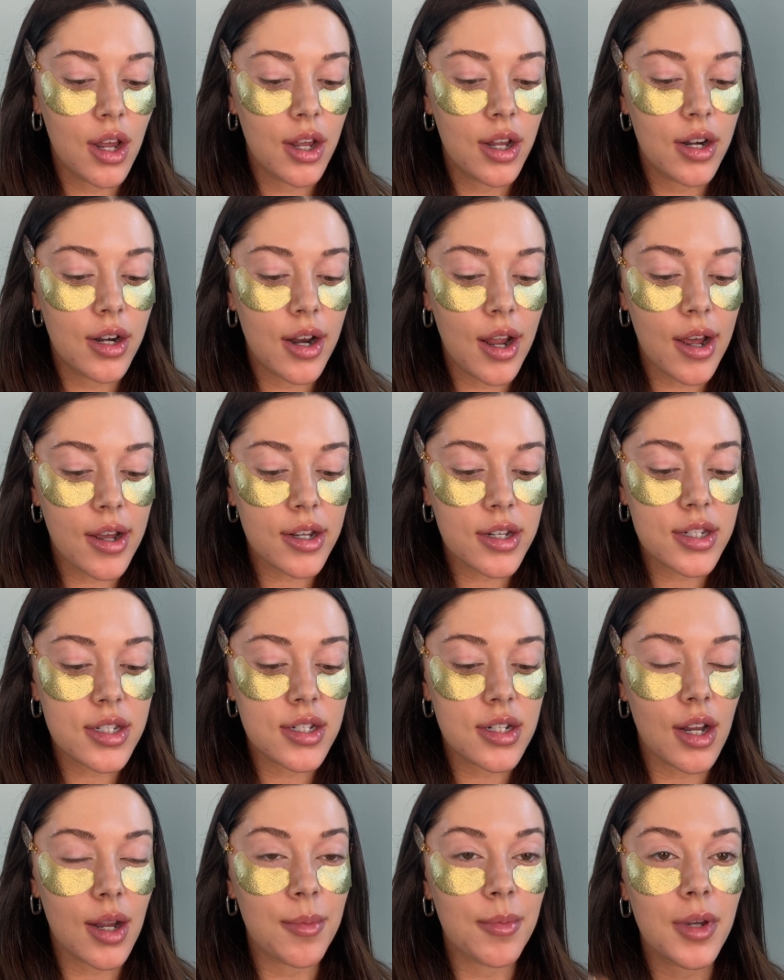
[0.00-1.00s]

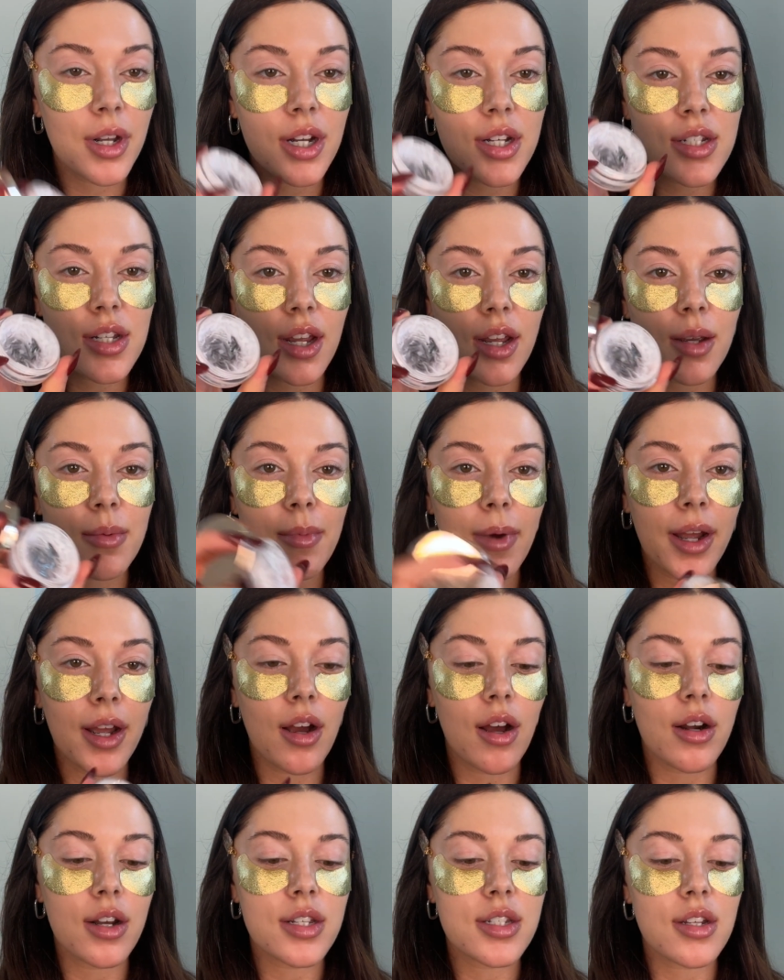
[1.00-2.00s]
Next, I'm gonna take my
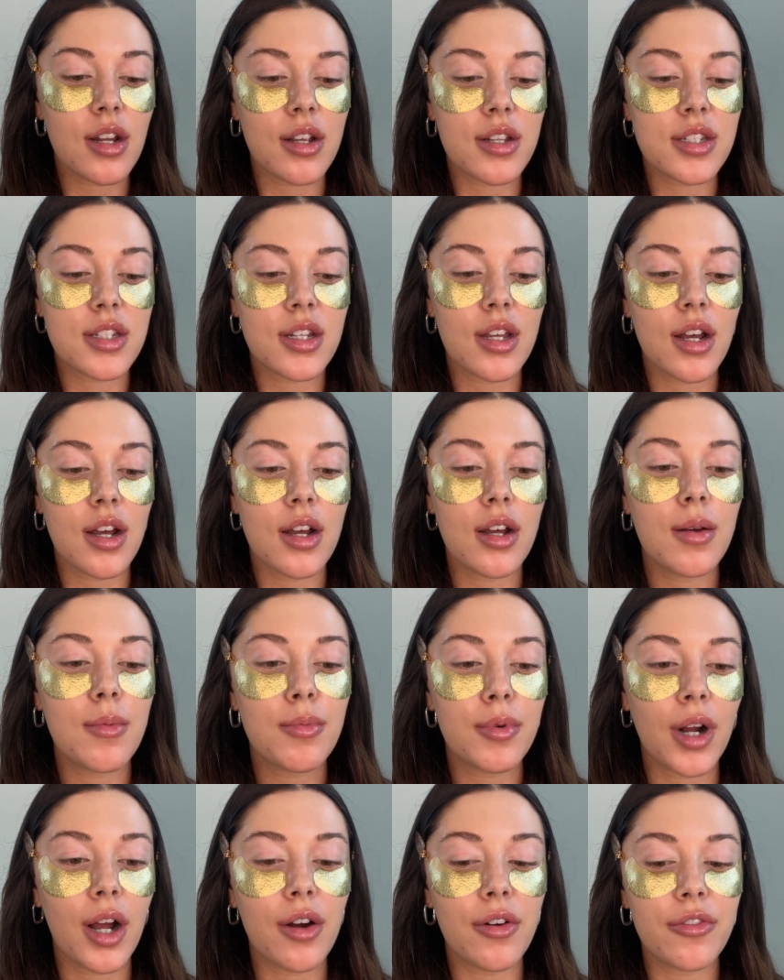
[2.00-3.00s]
Anastasia
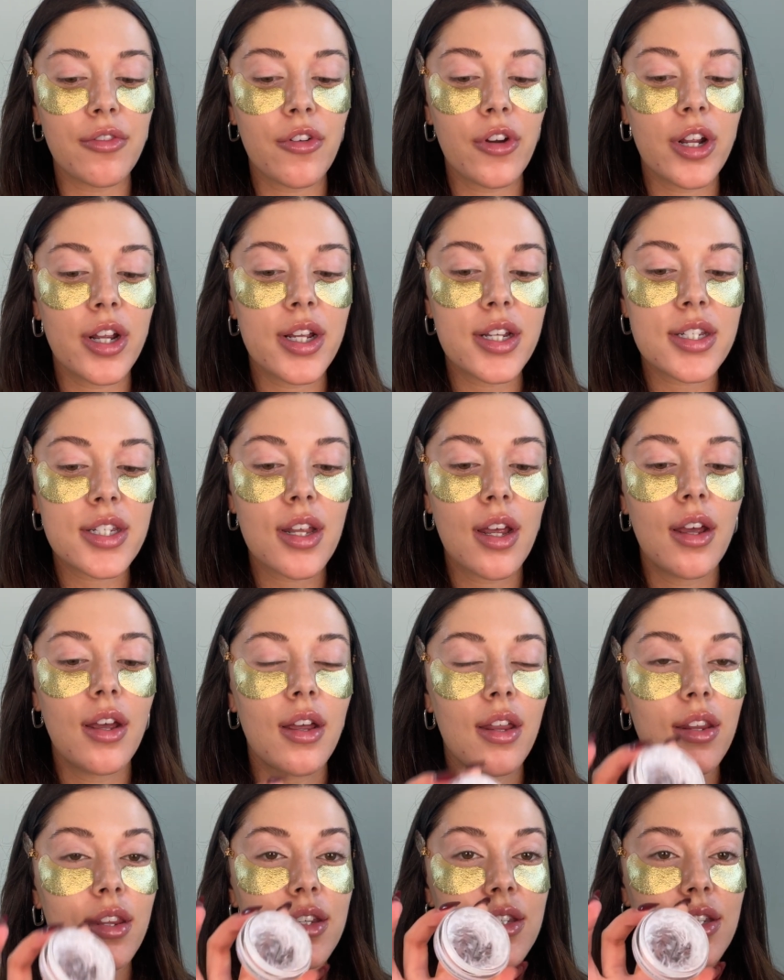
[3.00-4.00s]
Brow Freeze.
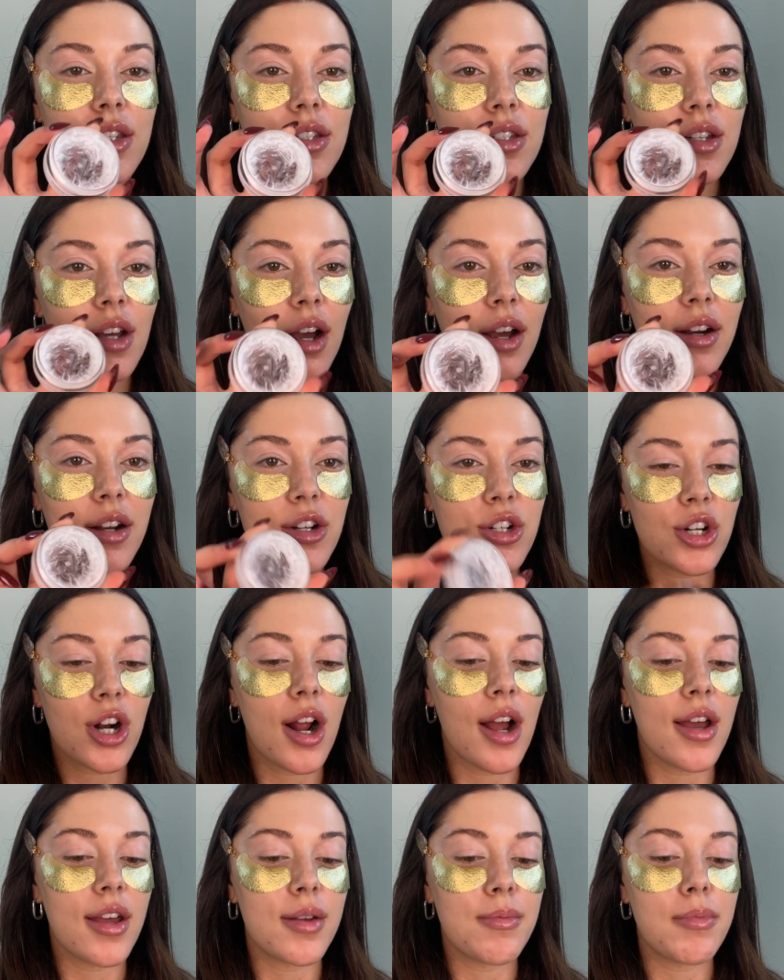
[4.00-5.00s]
This is kind of
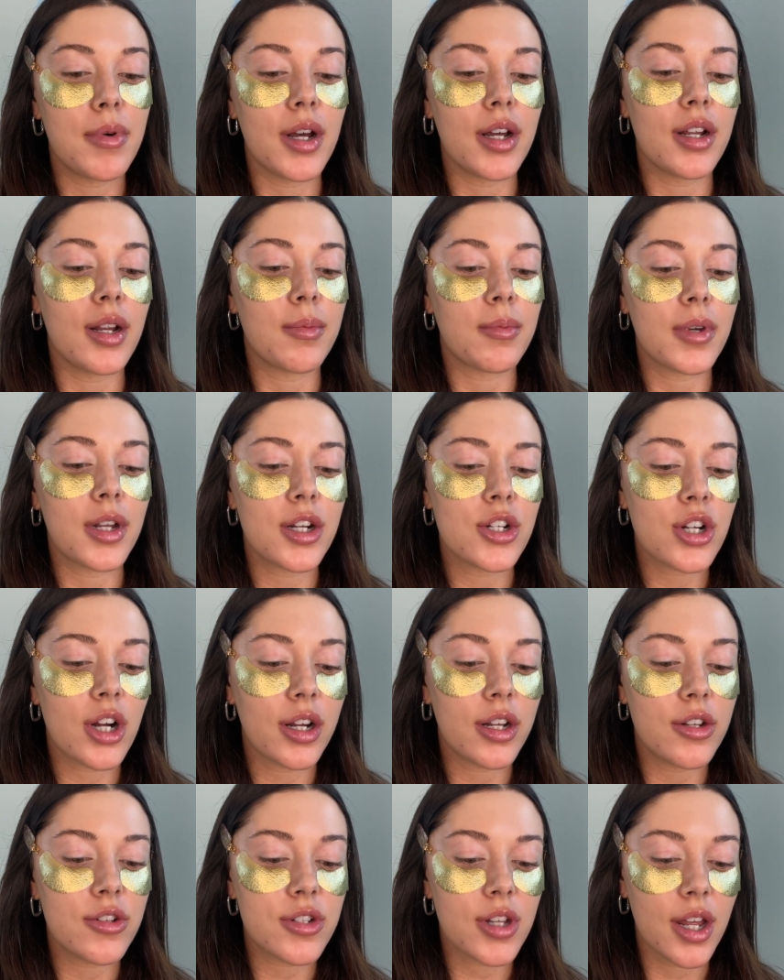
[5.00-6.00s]
dried, but I'm gonna try
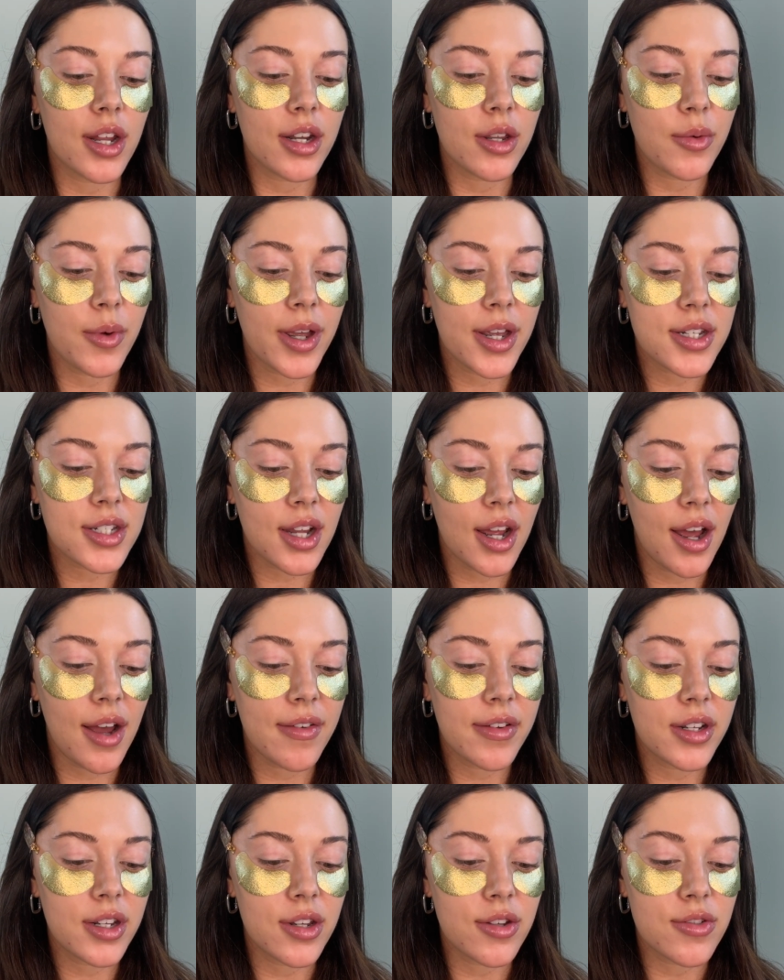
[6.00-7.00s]
and use it anyways. I
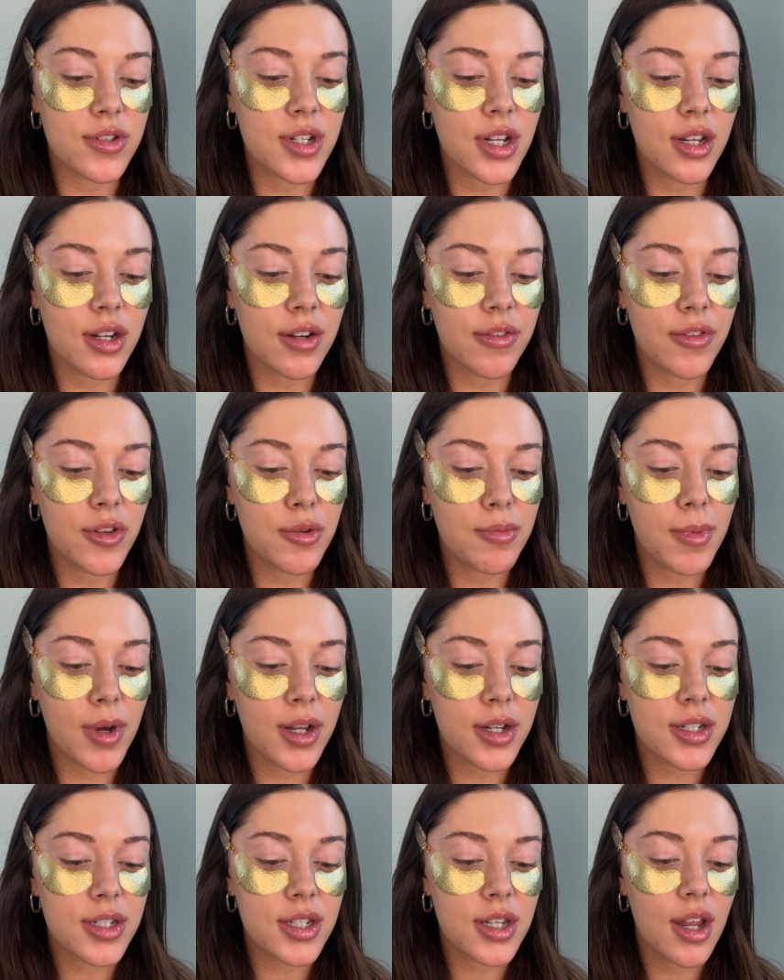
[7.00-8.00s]
haven't used it in a few
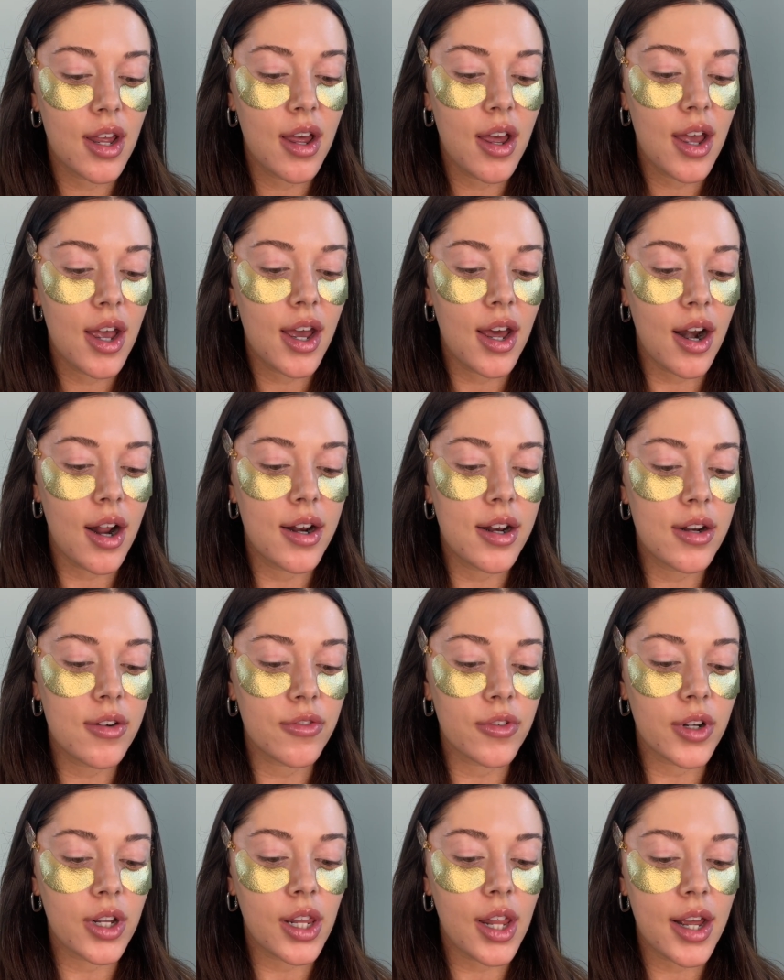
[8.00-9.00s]
months, and I didn't
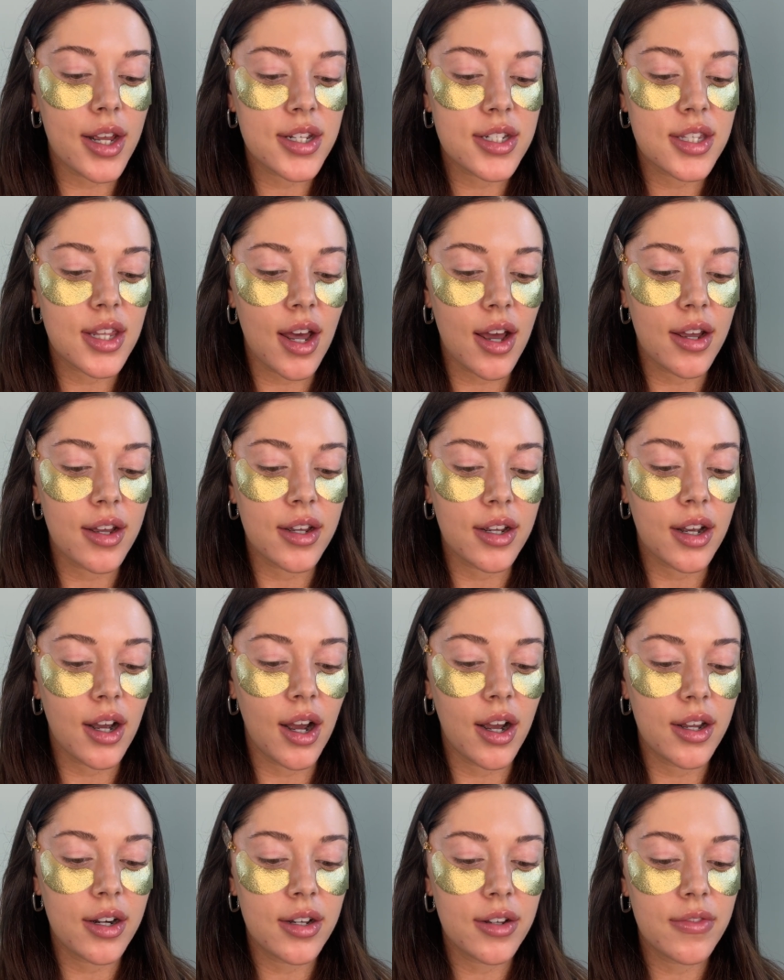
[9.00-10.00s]
realize that it
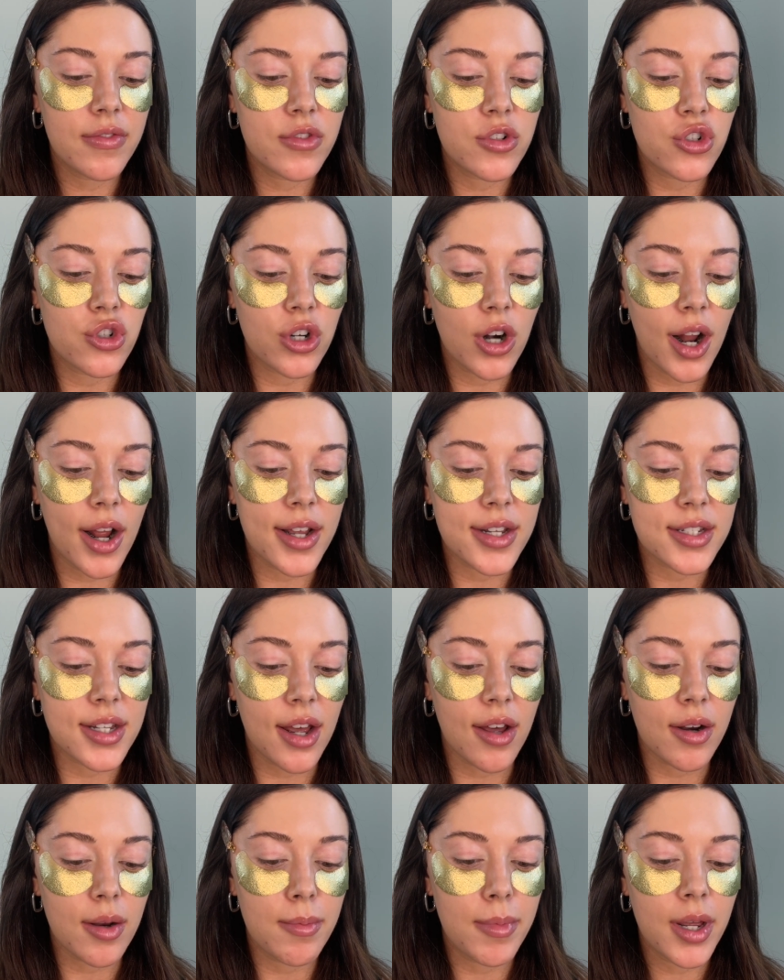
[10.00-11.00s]
kind of dries
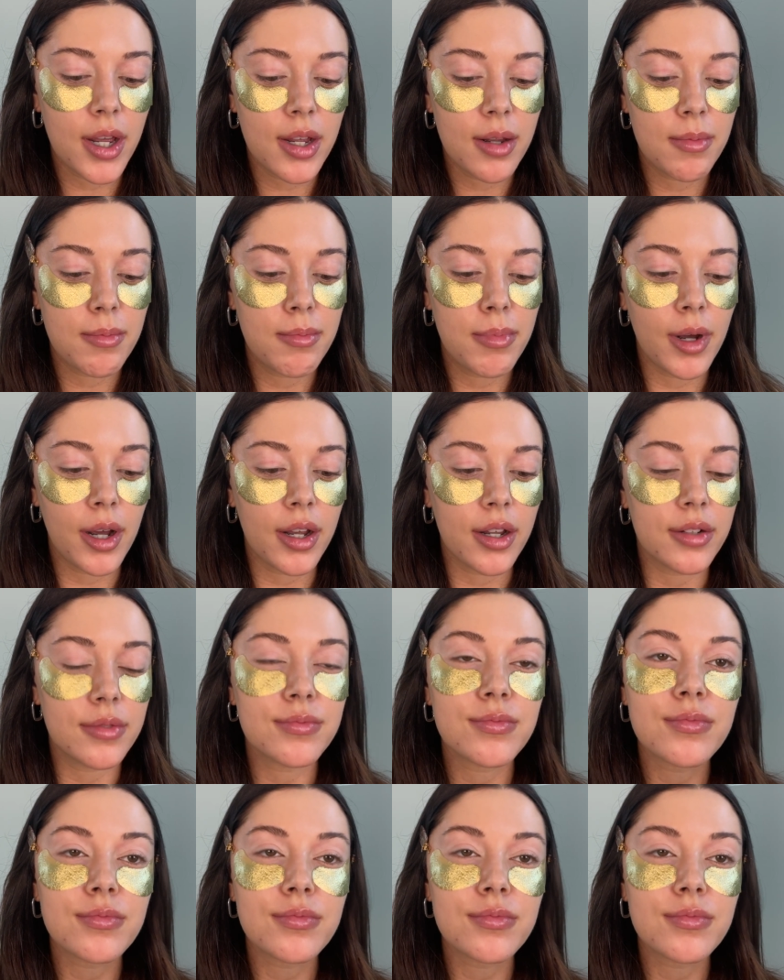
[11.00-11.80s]
out a bit, but